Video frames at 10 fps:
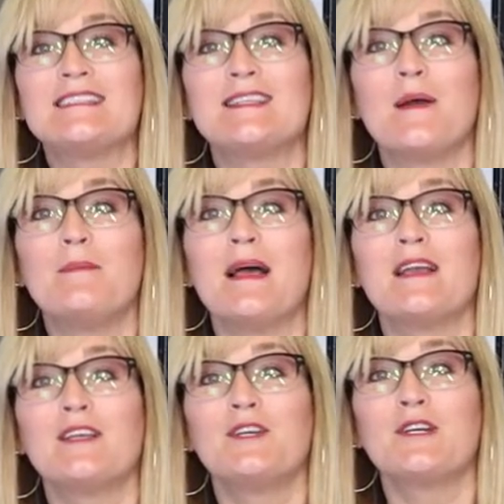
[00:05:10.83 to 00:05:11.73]
get some
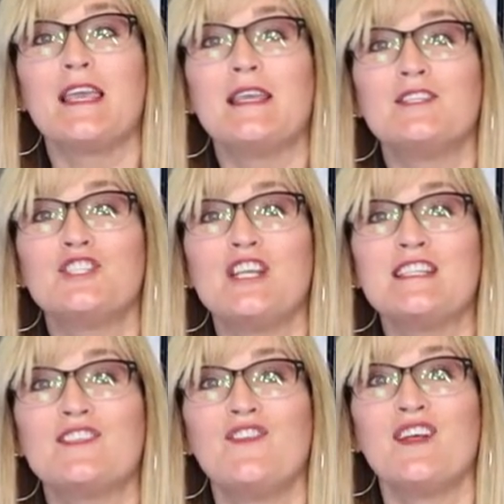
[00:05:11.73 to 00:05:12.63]
cookie
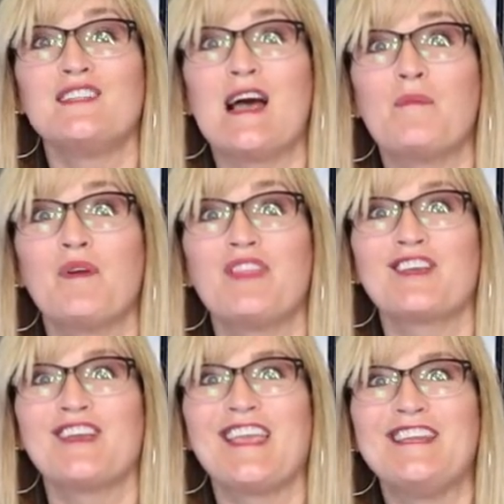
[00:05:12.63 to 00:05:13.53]
sheets filled up with the
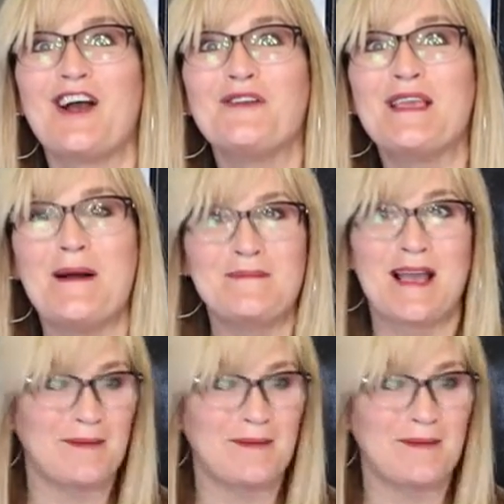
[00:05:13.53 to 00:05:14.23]
cookie dough. Yum,